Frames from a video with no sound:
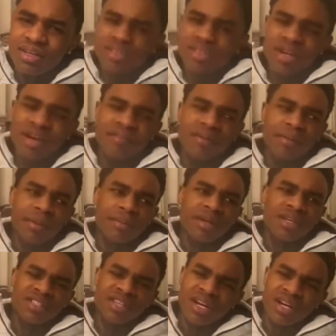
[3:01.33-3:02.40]
Trav MBB,
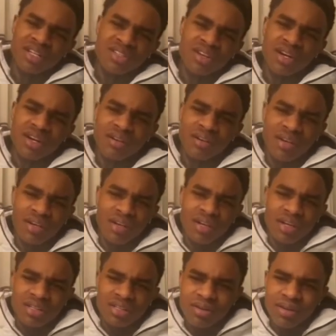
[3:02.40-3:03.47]
shout out Trav.
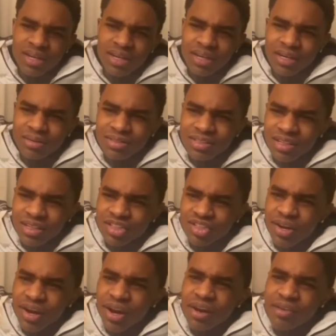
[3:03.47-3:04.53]
So he ended up sending
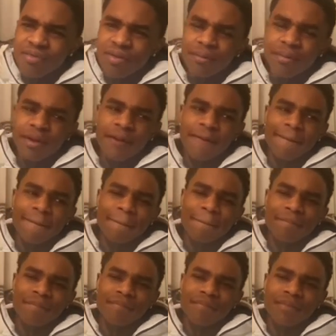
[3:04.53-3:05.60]
Trav with me.
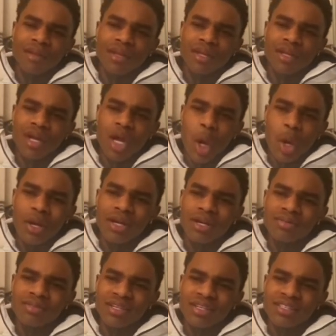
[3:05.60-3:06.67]
He ended up
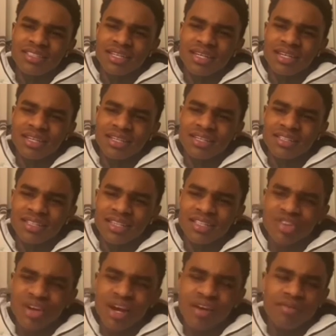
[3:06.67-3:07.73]
he sent he sent
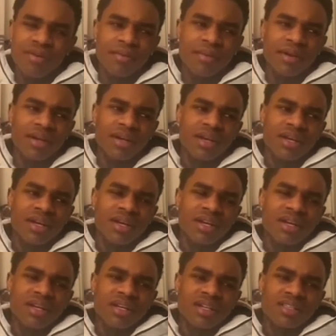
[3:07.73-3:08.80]
Trav with me.
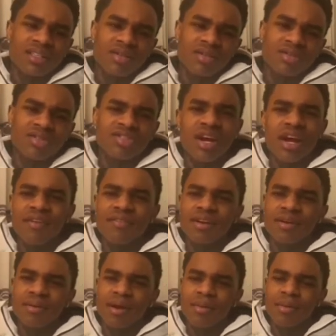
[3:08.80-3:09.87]
So Trav ended
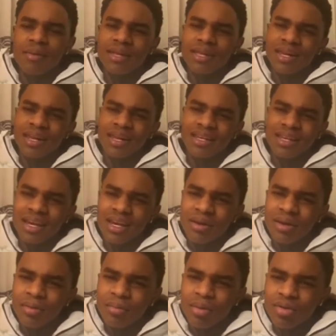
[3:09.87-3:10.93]
up coming with me. He like, yeah,
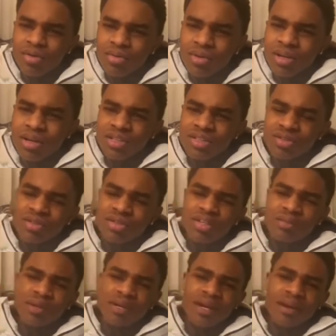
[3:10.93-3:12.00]
little bro, you good? Junior told me
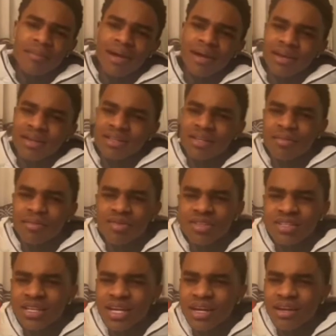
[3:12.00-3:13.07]
to come out here. He told me you just
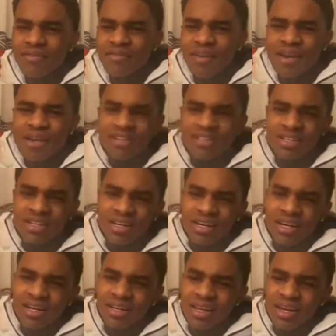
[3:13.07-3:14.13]
got in the fighting shit and
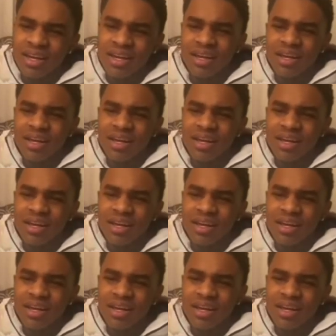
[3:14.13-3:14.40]
everything.